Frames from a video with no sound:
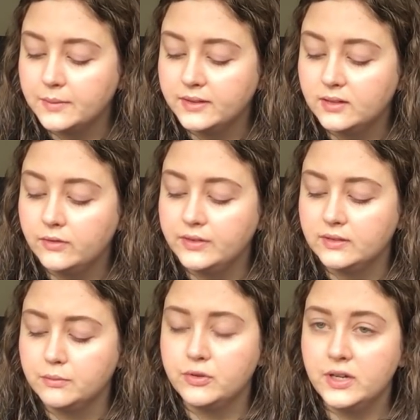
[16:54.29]
myself
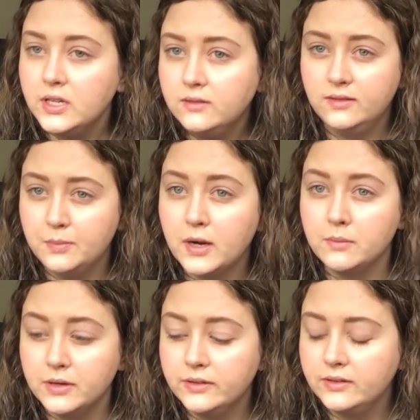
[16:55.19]
as a pretty
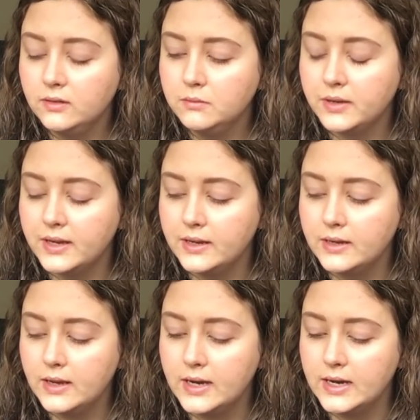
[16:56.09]
smart person, but,